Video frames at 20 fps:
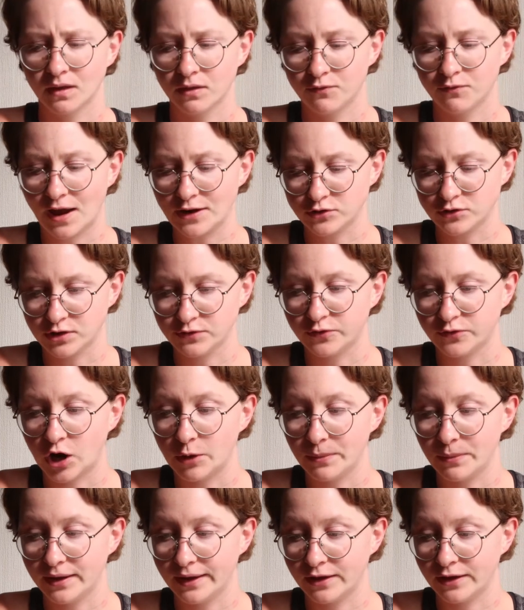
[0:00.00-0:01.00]
factory
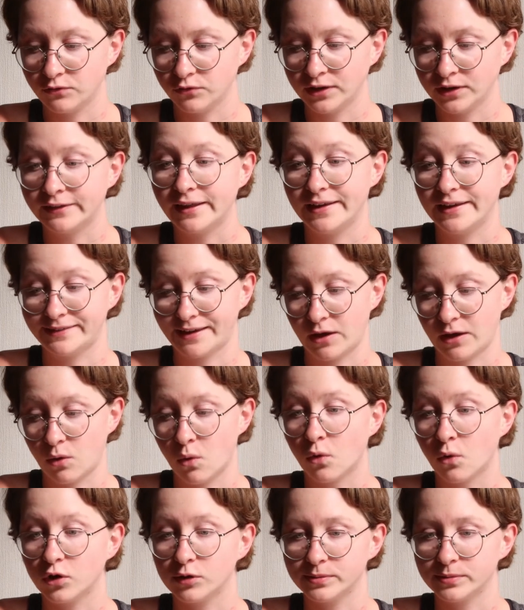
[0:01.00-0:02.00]
farming and realize how
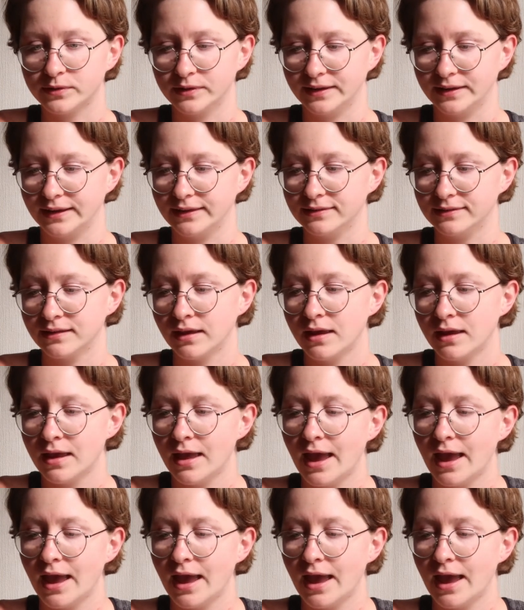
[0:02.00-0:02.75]
horrible it is